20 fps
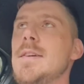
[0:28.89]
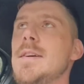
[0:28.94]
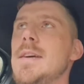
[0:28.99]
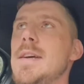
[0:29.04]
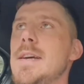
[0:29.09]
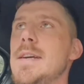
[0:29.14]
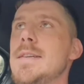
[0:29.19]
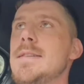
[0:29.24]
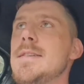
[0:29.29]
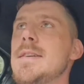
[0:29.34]

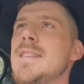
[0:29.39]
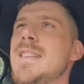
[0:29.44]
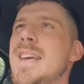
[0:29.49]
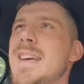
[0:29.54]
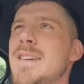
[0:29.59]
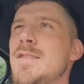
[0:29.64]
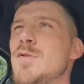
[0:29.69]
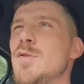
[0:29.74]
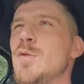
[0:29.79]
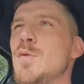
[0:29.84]
It's a
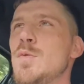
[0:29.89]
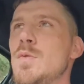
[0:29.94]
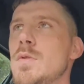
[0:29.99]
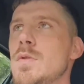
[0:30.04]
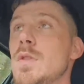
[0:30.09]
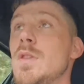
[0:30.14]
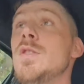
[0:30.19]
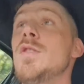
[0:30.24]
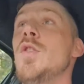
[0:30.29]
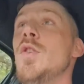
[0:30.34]
diesel, so
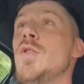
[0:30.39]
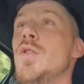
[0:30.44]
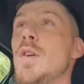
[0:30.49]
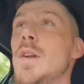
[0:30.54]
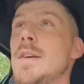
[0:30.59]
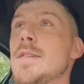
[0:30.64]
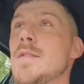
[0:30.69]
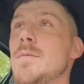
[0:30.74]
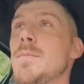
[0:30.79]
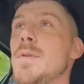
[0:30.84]
it's not
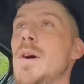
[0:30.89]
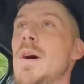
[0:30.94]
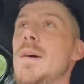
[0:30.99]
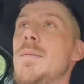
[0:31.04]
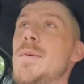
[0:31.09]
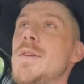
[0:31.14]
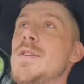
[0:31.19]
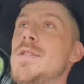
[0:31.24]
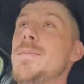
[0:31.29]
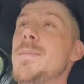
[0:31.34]
ULEZ compliant,
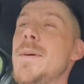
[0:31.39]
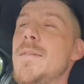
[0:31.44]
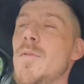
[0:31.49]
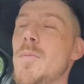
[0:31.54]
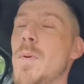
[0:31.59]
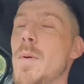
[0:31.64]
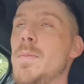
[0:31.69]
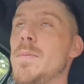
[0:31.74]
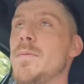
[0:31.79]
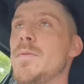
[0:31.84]
which is a bit of a
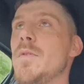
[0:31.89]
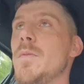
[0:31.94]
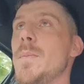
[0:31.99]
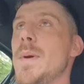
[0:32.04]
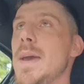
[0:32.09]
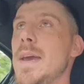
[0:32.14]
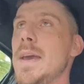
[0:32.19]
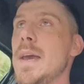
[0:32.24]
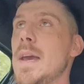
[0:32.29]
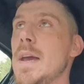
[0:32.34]
problem for
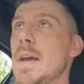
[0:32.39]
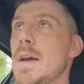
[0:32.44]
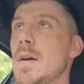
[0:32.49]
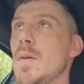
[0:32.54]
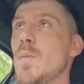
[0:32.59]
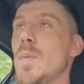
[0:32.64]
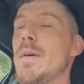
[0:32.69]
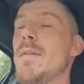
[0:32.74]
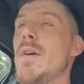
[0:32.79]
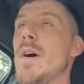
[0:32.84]
me
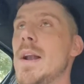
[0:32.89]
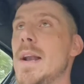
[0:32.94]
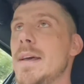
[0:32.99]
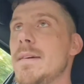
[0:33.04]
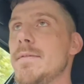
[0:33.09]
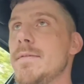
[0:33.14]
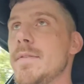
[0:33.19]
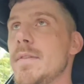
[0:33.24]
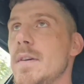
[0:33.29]
where I live,